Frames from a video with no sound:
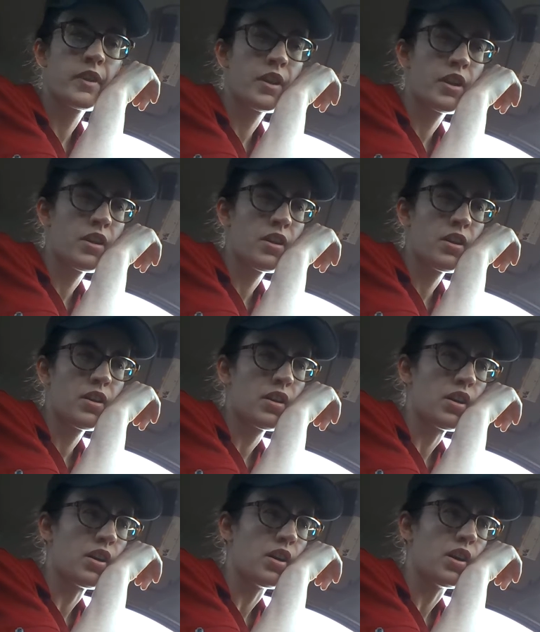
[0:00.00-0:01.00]

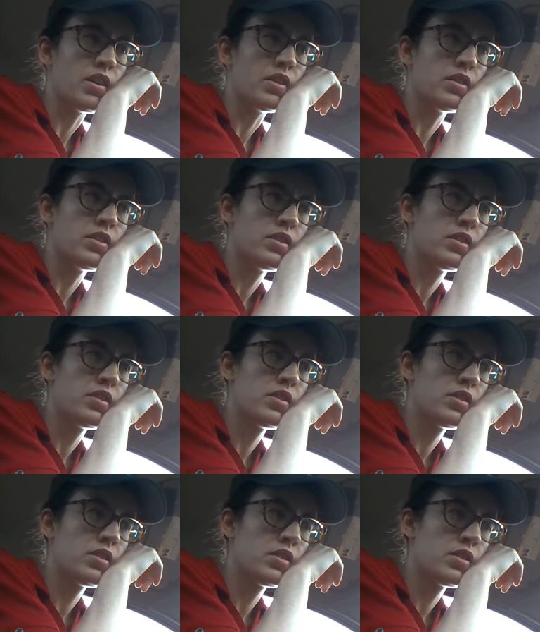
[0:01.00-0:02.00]

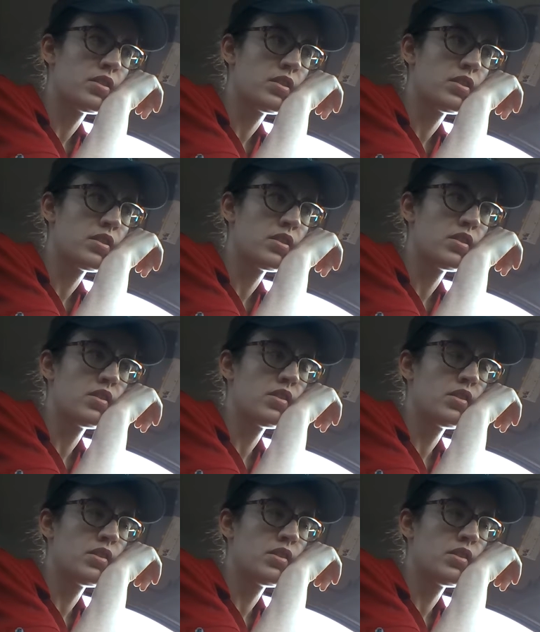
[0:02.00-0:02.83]
[no speech]